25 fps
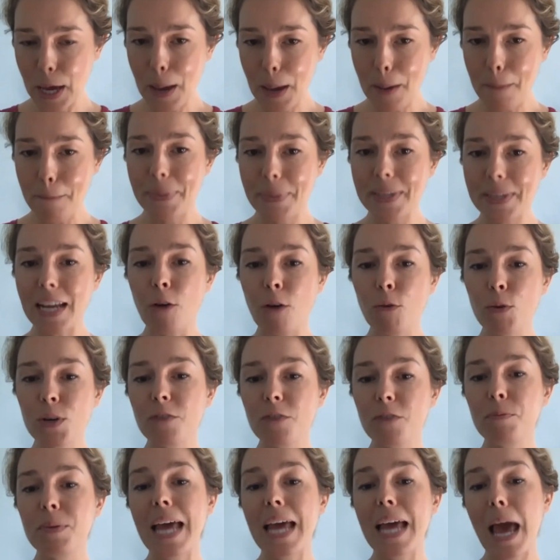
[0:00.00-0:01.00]
but I would
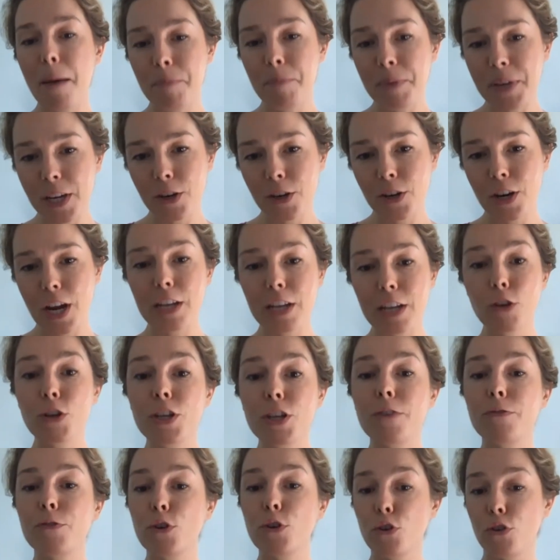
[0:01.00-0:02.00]
have been happier and could
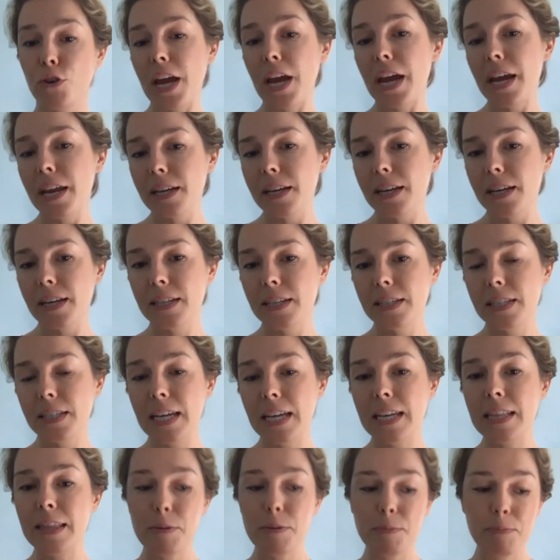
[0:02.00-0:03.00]
have created
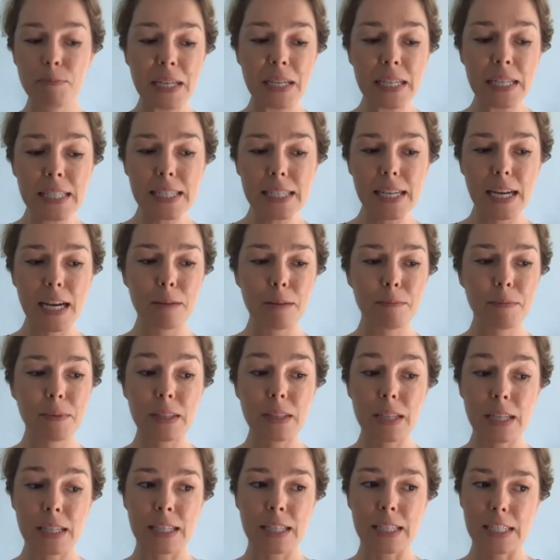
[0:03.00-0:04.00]
in the meantime,
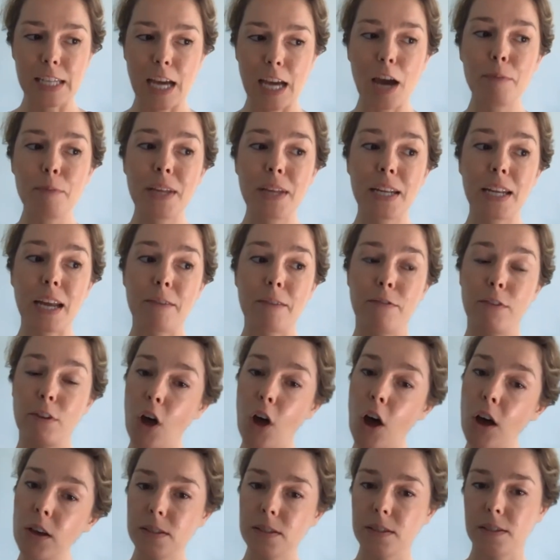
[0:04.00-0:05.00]
in the time that I've
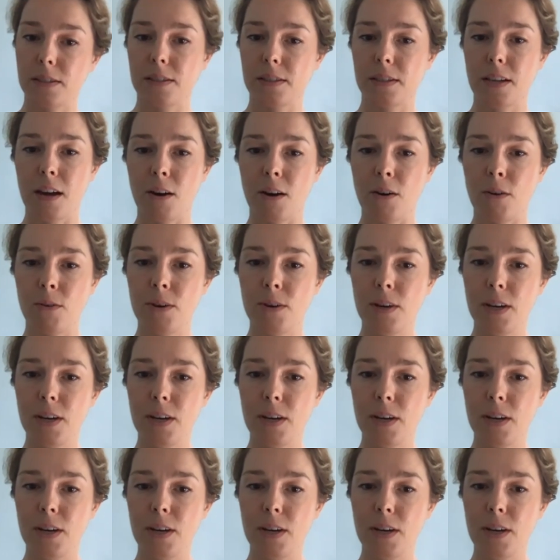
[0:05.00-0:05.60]
lost now,